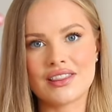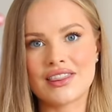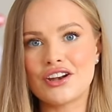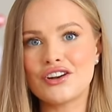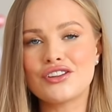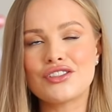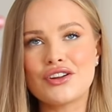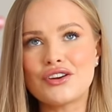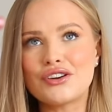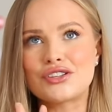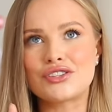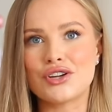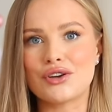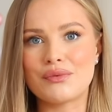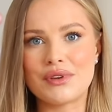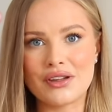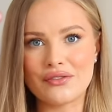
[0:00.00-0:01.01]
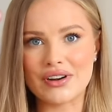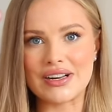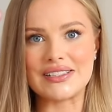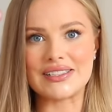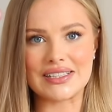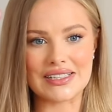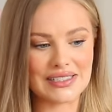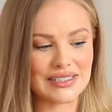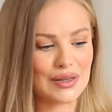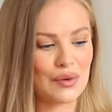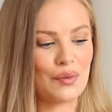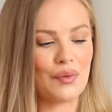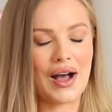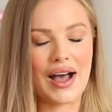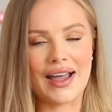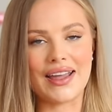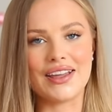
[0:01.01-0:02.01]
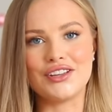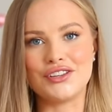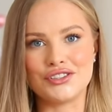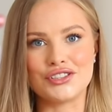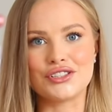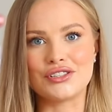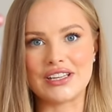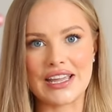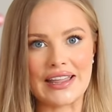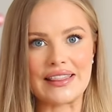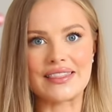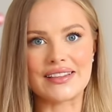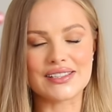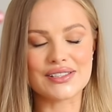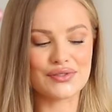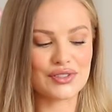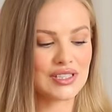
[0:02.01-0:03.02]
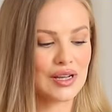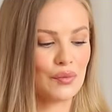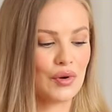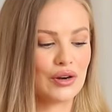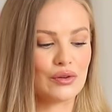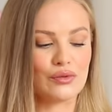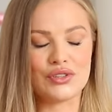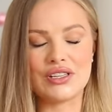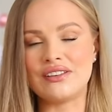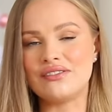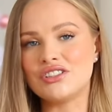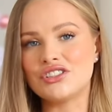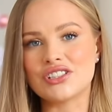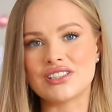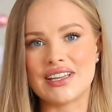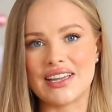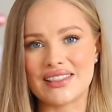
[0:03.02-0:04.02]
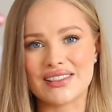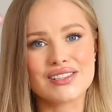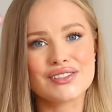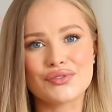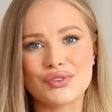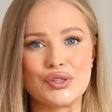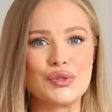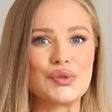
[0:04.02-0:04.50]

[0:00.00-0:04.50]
there are so many reasons why you should get this for someone, or even just get this for